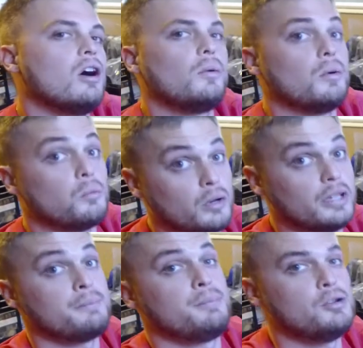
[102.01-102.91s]
are what
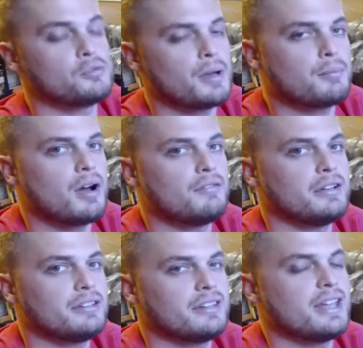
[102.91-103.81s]
really boost my profit
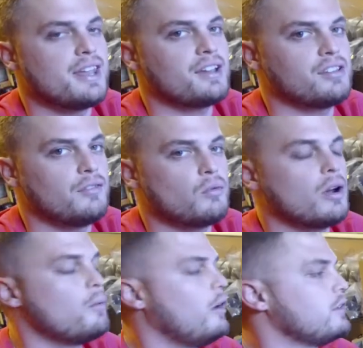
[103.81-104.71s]
into that next level where
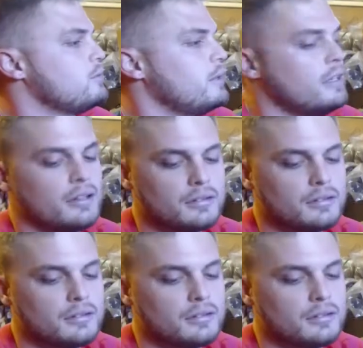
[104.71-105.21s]
I want it to be.